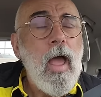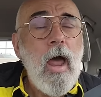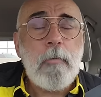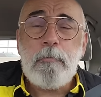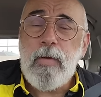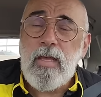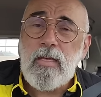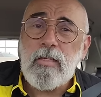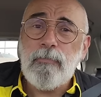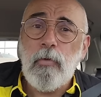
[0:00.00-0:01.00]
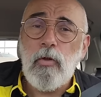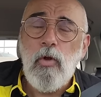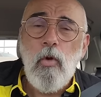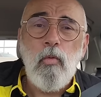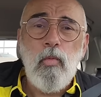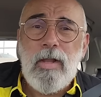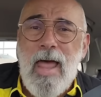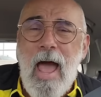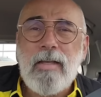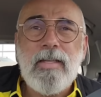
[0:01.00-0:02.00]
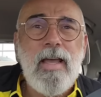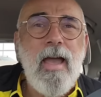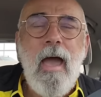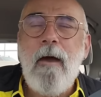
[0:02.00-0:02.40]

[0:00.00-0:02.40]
had a peaceful, relaxing